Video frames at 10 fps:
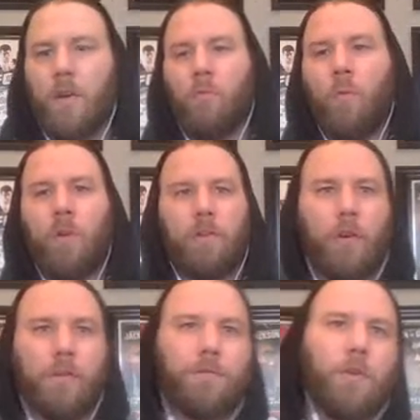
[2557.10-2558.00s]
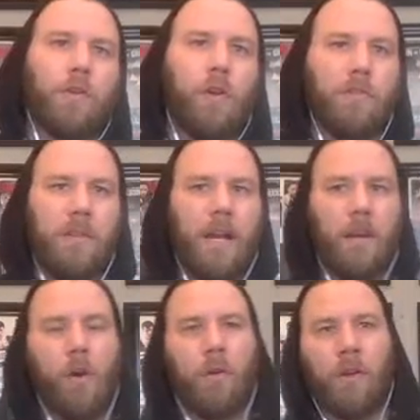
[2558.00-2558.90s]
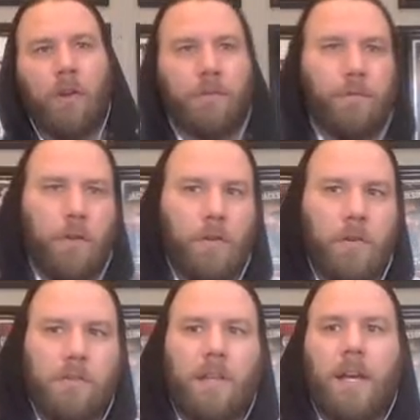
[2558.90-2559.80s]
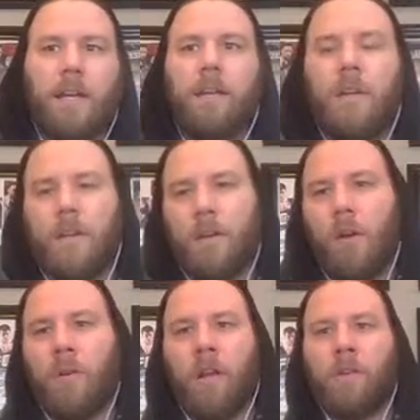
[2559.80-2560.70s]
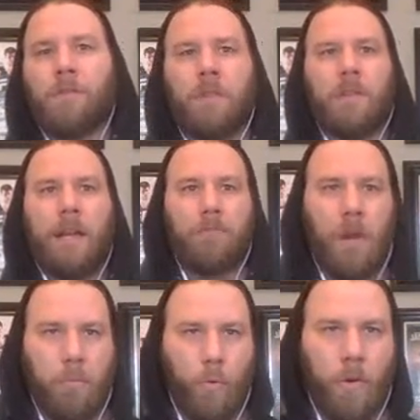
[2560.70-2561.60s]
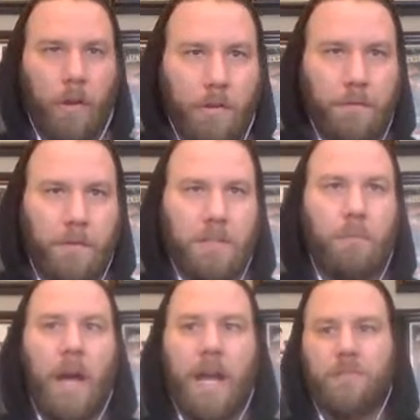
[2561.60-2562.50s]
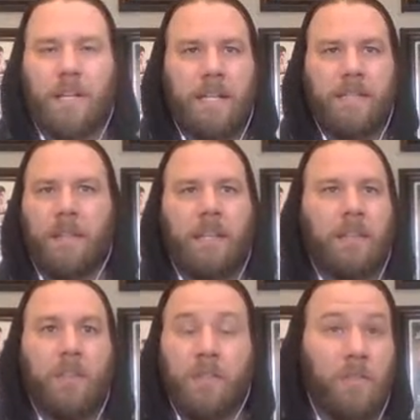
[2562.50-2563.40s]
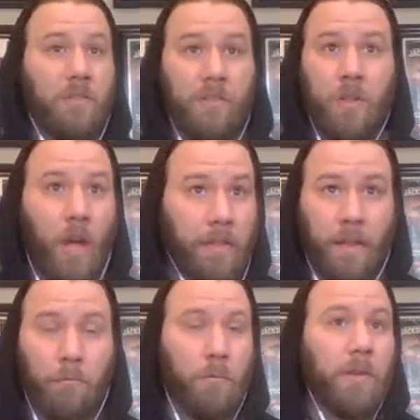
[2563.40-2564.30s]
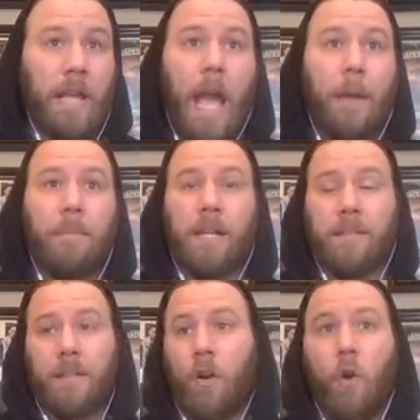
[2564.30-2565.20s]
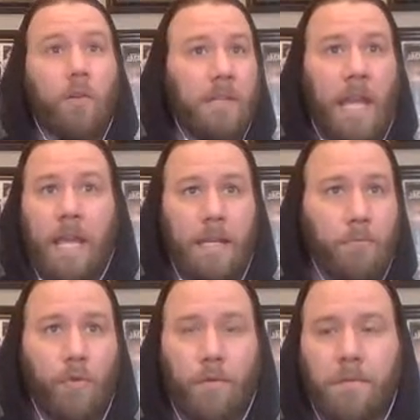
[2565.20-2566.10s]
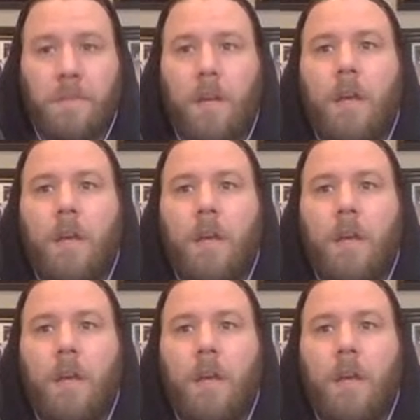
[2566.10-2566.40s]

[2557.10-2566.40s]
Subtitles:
Warrior goes for a clothesline, and Hogan goes for a clothesline. Hogan goes for the leg drop, Warrior goes for the splash. Like, it's like there's nothing really happening. It's like hardly any moves.